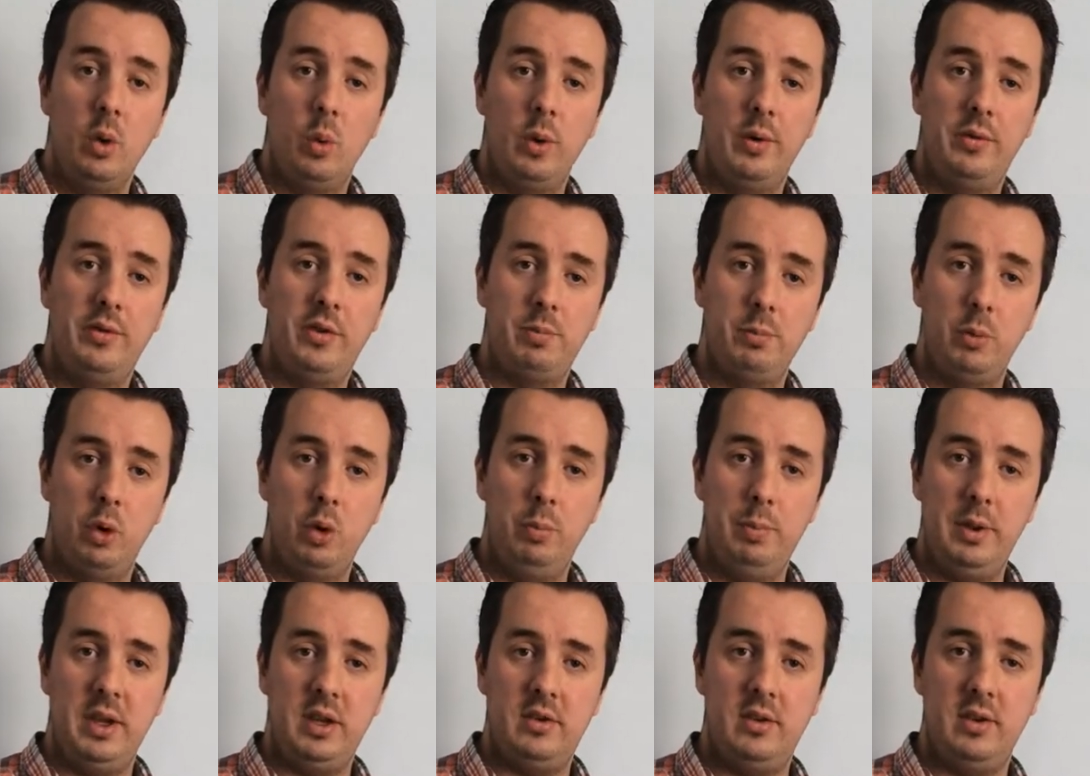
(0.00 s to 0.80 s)
With
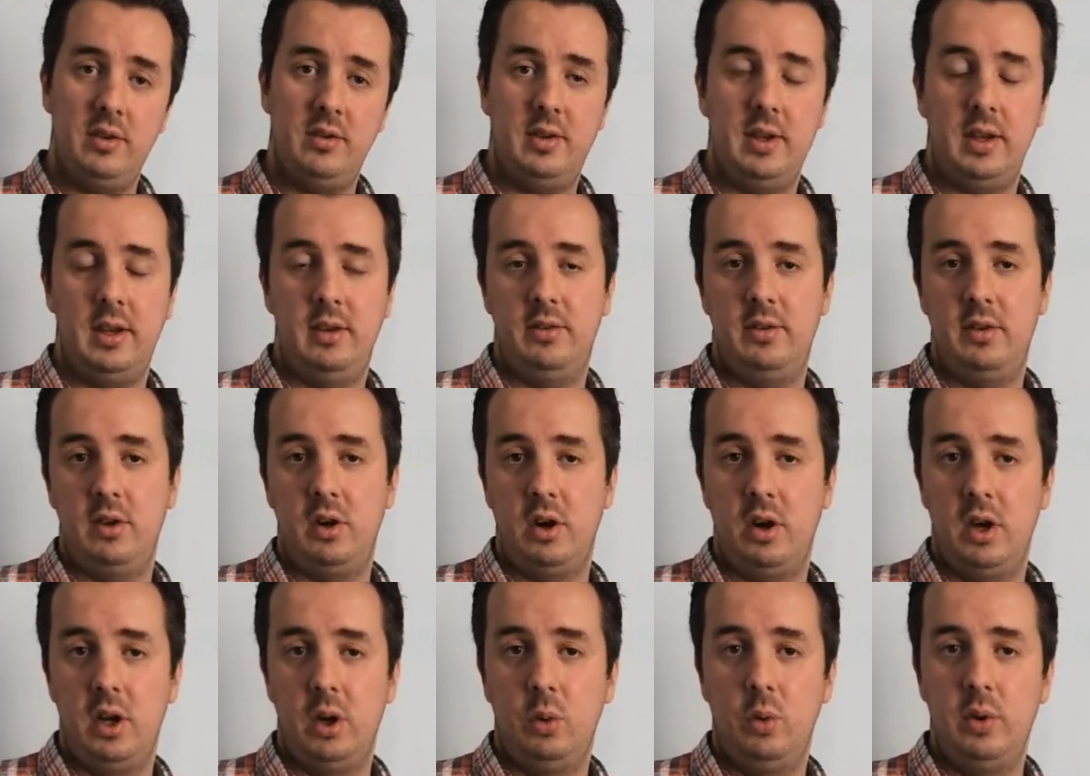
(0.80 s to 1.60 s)
small businesses,
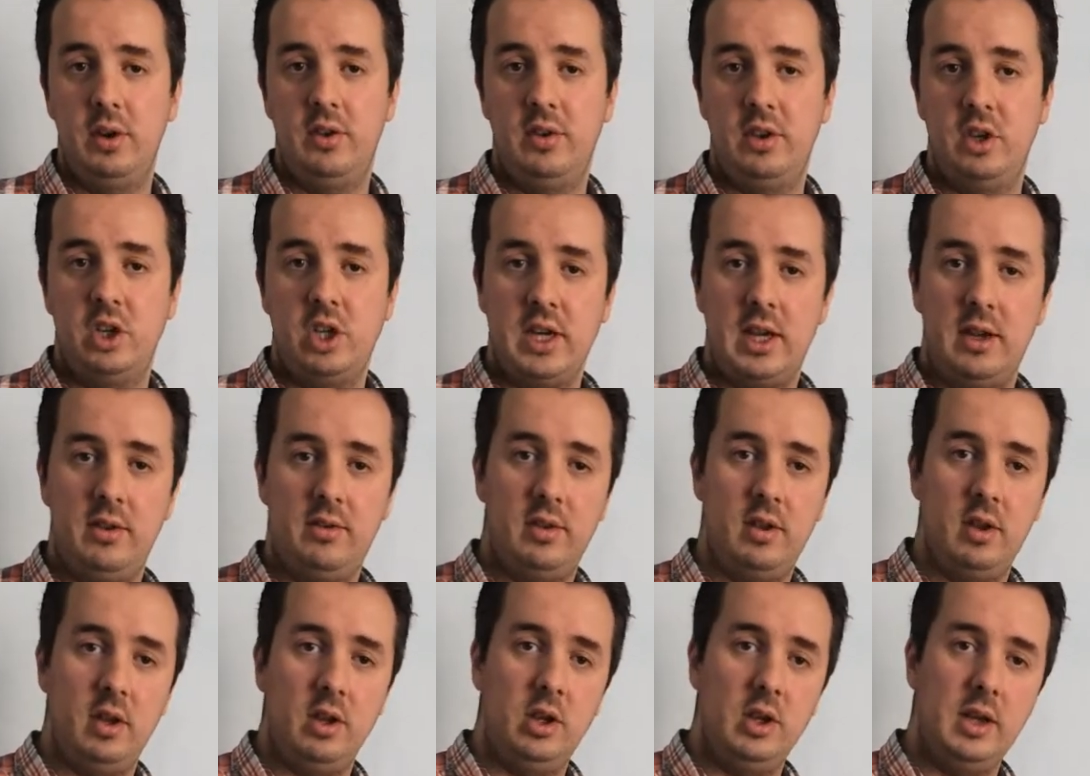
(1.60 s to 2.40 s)
I always
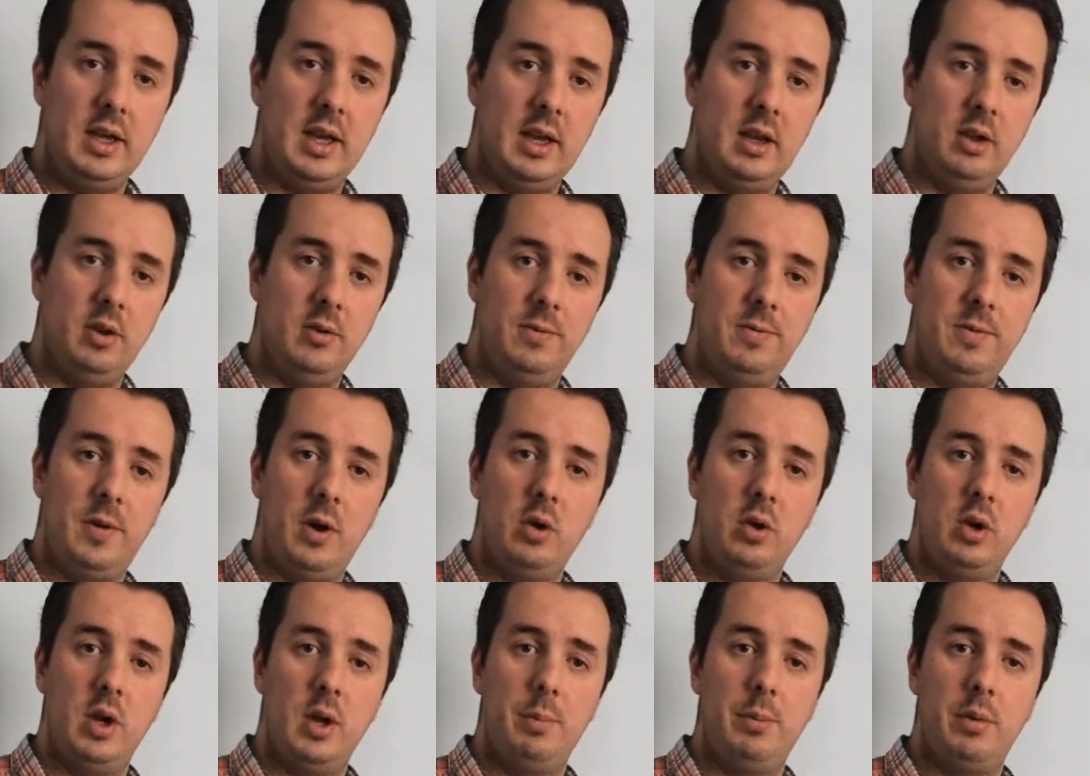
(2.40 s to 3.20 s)
suggest that you get your
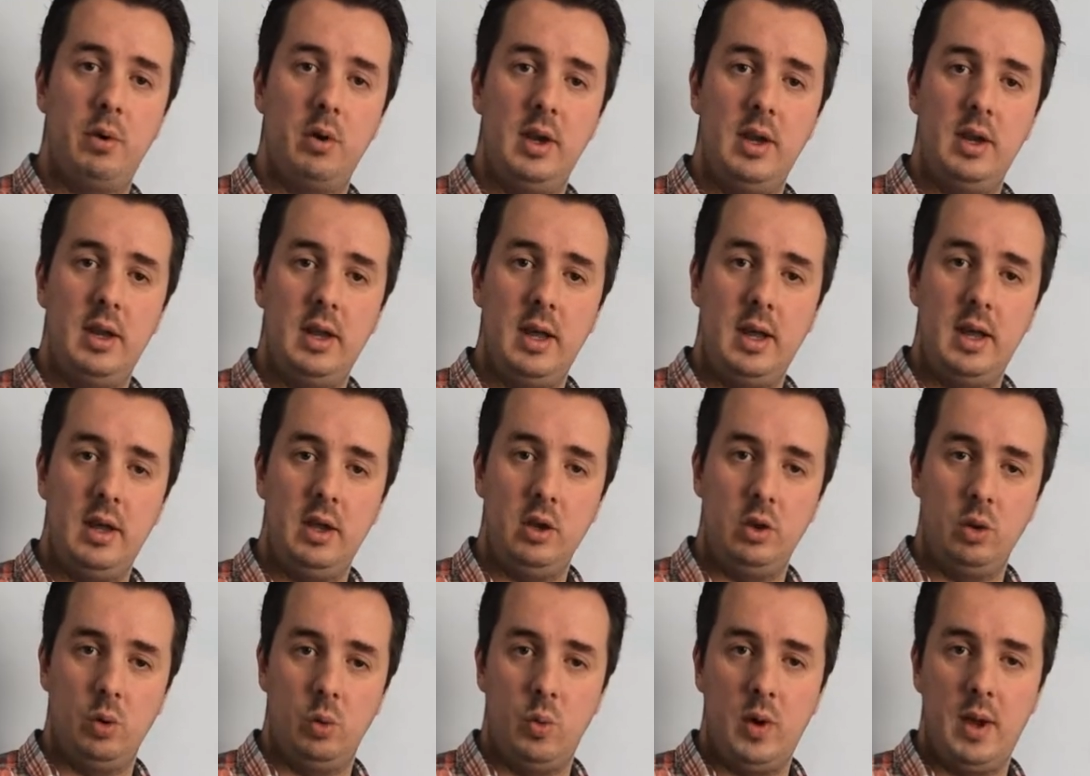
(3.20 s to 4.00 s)
phone number in
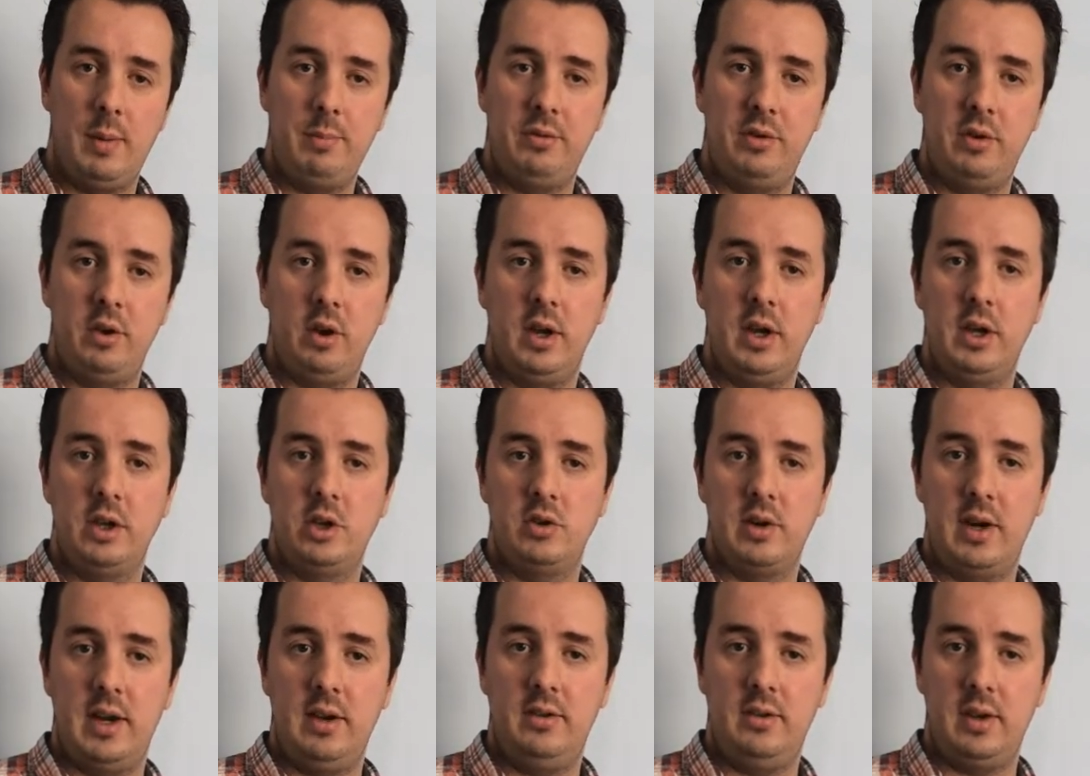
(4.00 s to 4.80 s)
there, your website
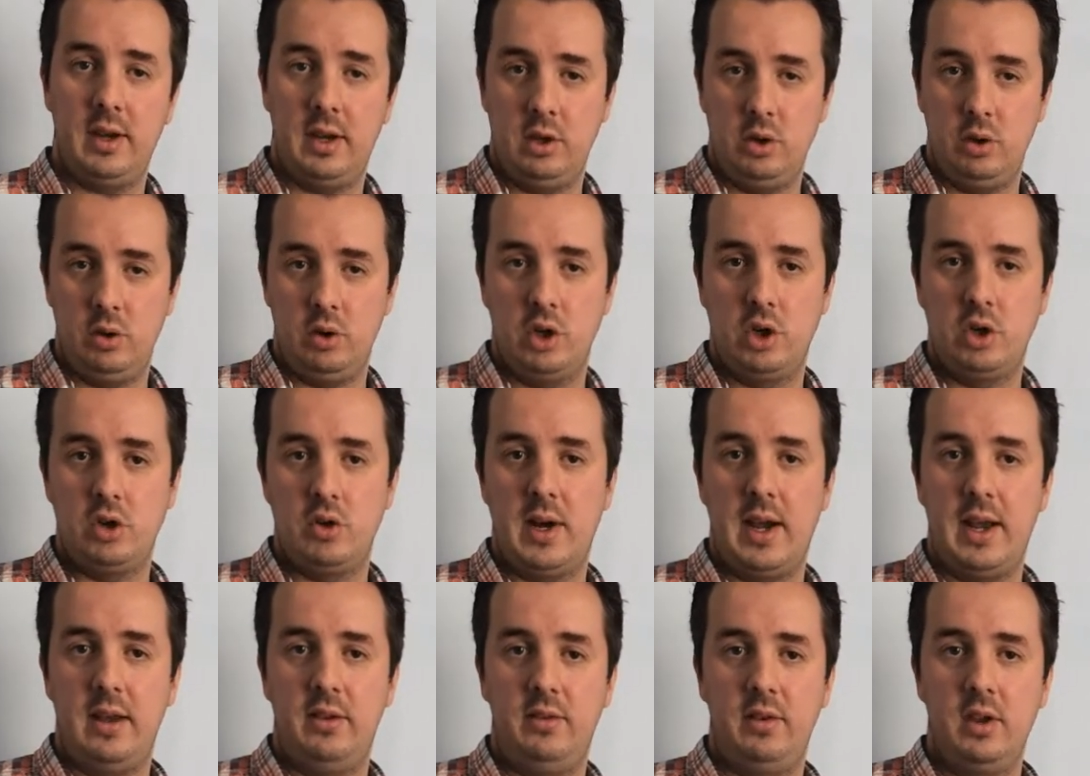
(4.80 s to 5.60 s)
address, and your
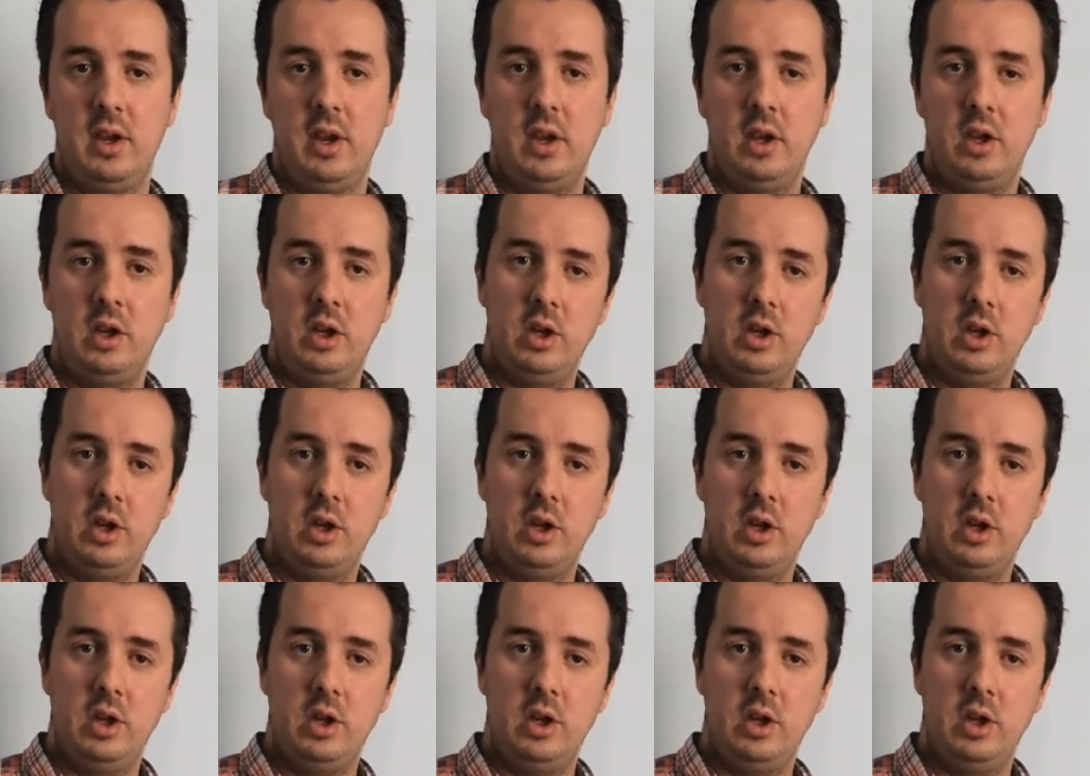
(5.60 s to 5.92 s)
address.